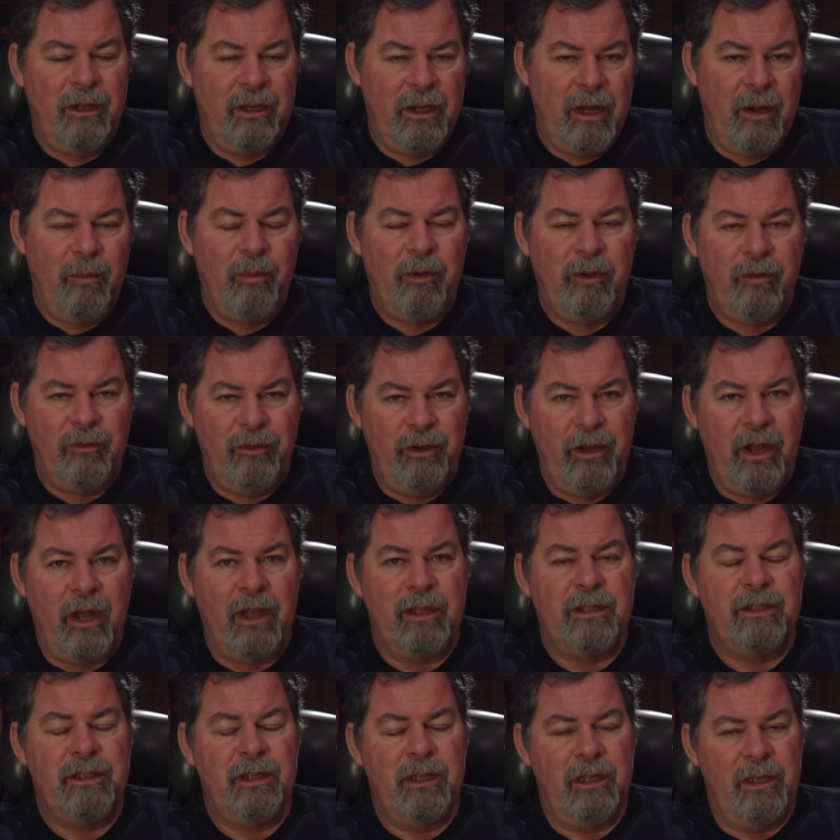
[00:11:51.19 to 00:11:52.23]
a couple of
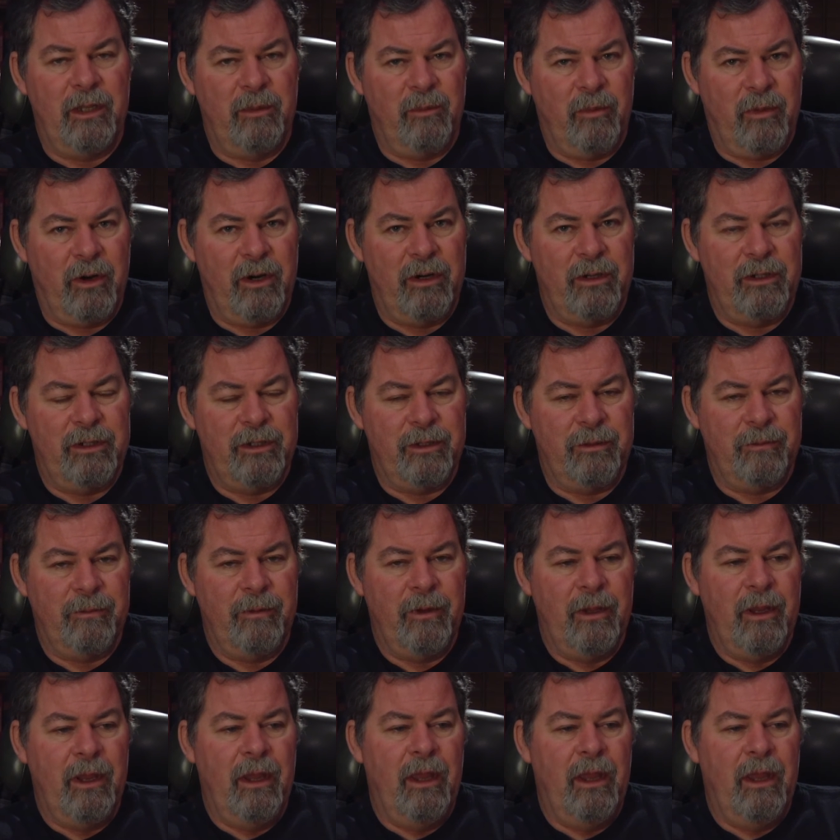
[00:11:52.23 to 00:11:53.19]
dots in the margin,